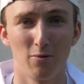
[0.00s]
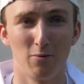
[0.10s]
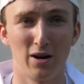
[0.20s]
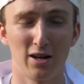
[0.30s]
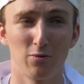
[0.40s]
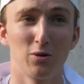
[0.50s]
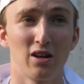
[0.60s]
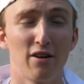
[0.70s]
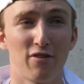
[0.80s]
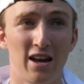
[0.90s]
when it would
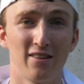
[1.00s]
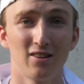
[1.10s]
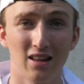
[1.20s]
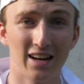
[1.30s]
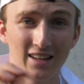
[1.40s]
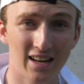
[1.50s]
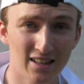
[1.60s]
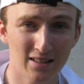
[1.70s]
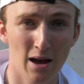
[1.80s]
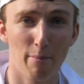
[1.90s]
have ended like
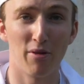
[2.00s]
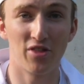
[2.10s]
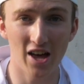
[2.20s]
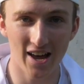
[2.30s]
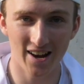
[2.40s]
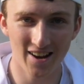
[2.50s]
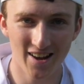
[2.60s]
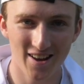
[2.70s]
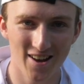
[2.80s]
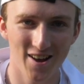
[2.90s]
that. But then
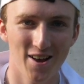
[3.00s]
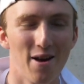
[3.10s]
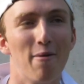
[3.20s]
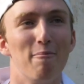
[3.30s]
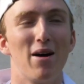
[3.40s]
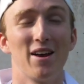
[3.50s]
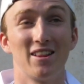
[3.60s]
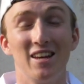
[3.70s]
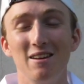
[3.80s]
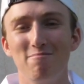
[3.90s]
my
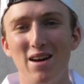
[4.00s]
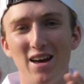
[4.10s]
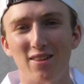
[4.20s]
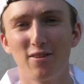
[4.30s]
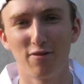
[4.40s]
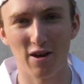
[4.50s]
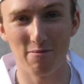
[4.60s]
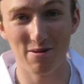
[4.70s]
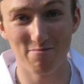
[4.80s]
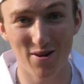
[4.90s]
teammate
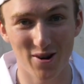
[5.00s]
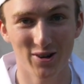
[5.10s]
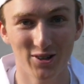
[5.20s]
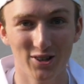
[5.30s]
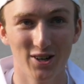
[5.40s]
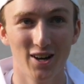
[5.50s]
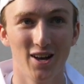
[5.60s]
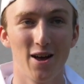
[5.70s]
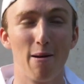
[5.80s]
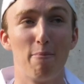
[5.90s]
Fabian Bersch
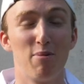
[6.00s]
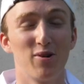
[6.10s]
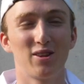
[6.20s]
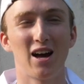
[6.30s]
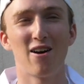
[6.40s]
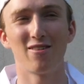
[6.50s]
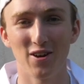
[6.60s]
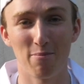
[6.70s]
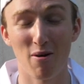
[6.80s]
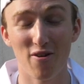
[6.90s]
put down
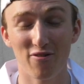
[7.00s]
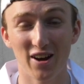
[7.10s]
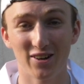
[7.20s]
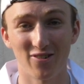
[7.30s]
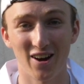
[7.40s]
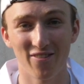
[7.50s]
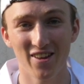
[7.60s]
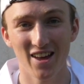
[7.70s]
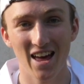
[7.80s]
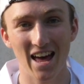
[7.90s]
a perfect
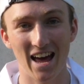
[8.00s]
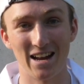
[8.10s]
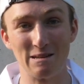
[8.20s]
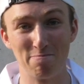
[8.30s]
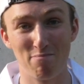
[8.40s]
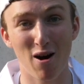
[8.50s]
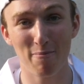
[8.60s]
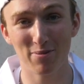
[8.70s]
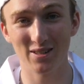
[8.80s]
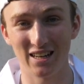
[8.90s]
run and
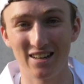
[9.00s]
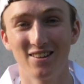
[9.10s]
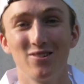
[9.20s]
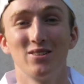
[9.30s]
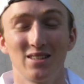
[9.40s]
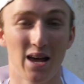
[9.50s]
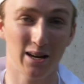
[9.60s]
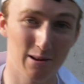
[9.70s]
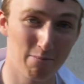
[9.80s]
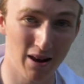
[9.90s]
bumped into
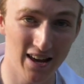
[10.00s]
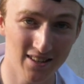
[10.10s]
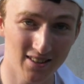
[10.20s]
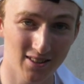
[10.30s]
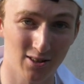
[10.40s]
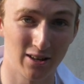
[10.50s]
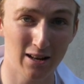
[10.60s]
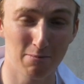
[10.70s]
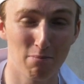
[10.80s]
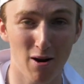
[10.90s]
second place, so
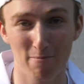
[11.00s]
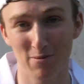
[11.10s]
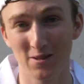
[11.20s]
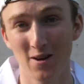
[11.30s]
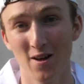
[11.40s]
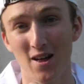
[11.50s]
that bumped